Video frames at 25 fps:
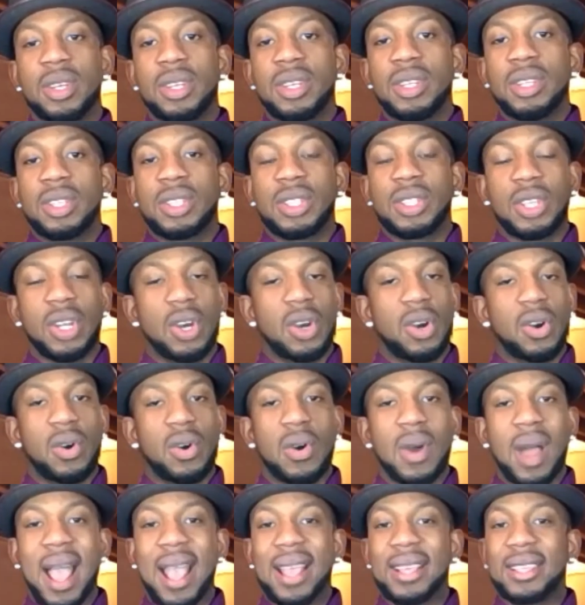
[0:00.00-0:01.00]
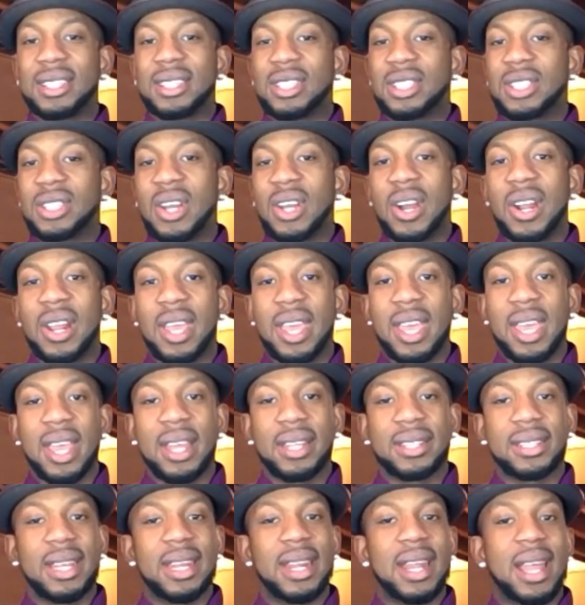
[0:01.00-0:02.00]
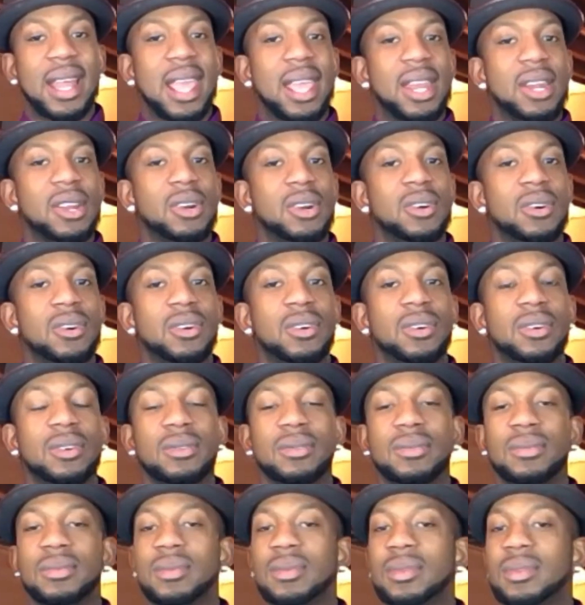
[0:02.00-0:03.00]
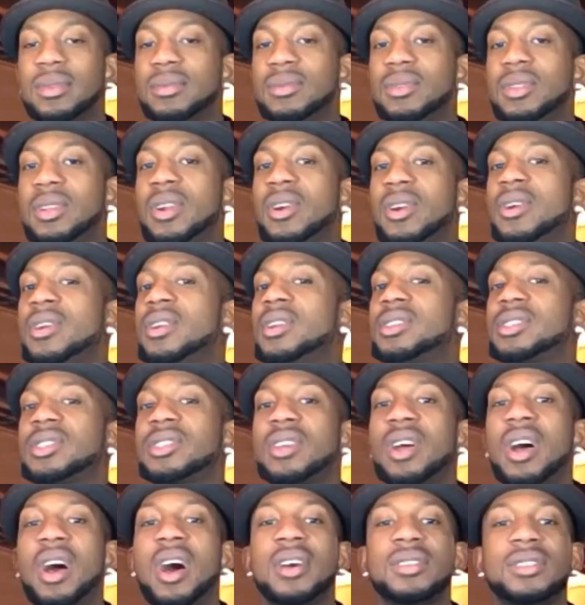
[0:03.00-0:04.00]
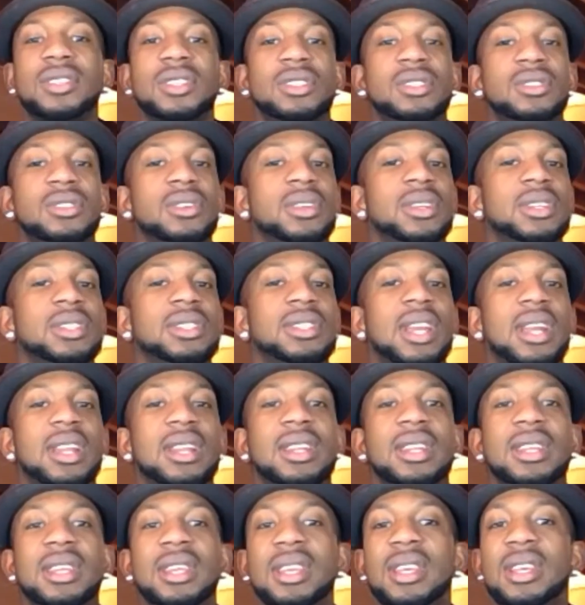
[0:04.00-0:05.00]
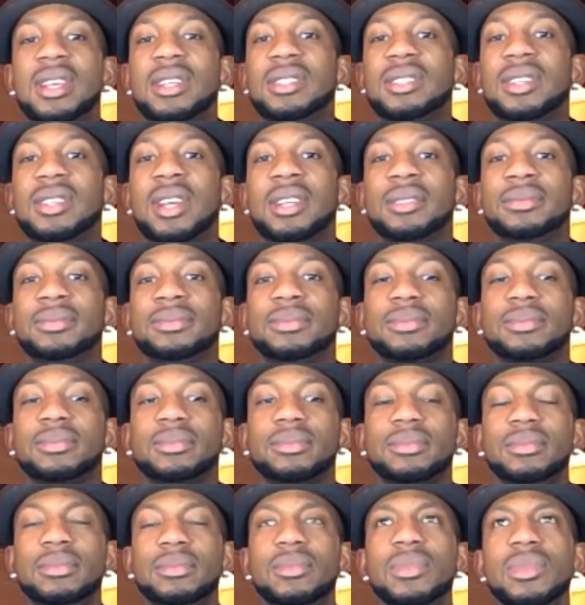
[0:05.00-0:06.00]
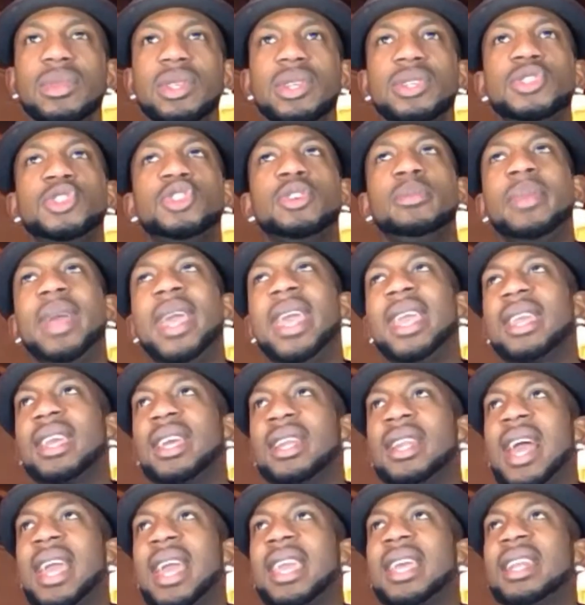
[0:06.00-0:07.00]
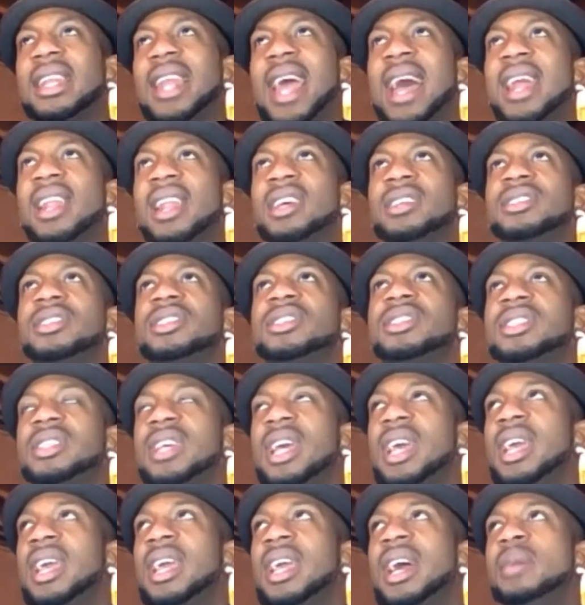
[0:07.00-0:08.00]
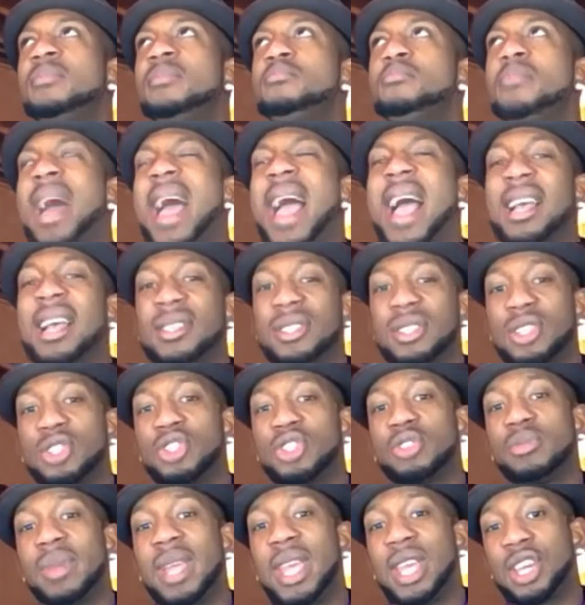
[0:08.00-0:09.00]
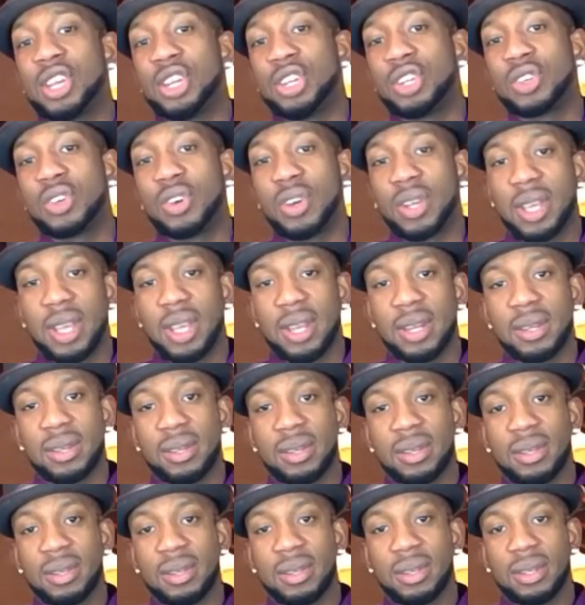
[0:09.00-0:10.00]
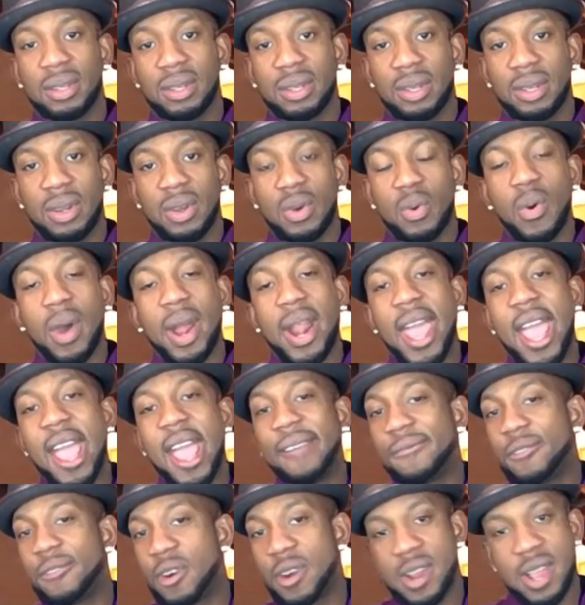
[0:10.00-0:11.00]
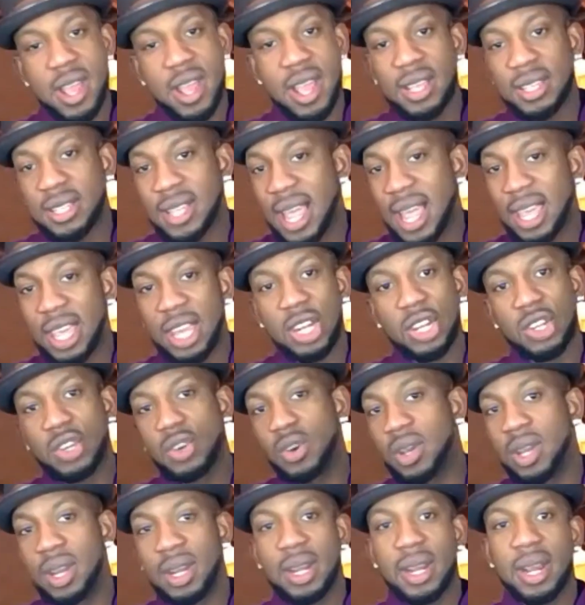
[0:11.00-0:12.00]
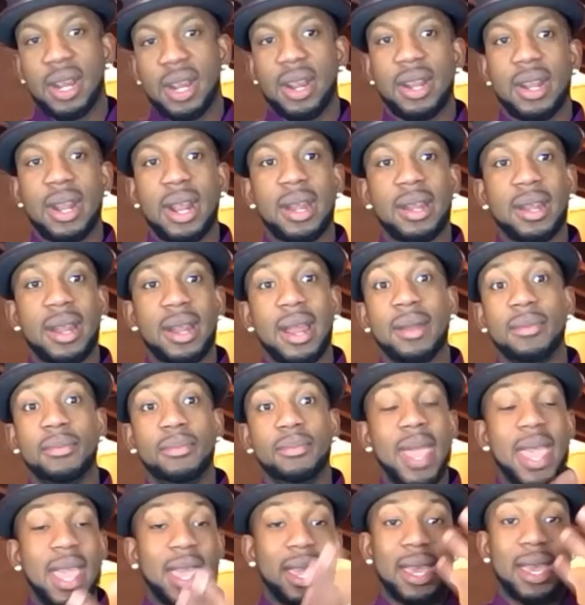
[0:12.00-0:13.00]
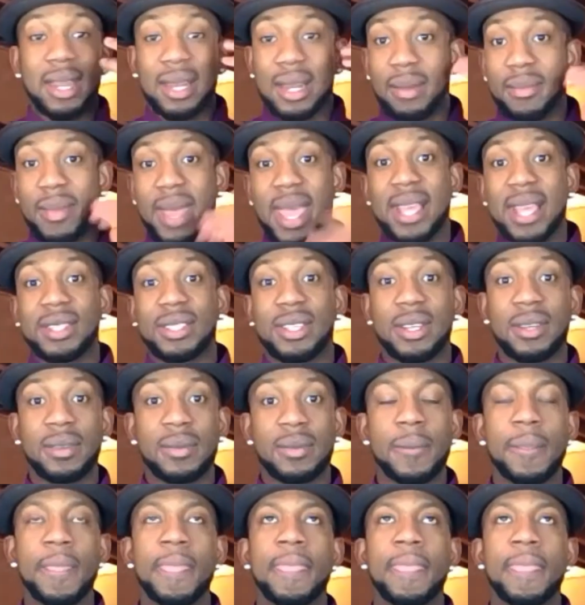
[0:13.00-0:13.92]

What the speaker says: So I studied and I, you know, learned the sauces, the techniques, and Jamaican, I can honestly say a master Jamaican cooking. Whatever it is, I can cook it there and make it amazing.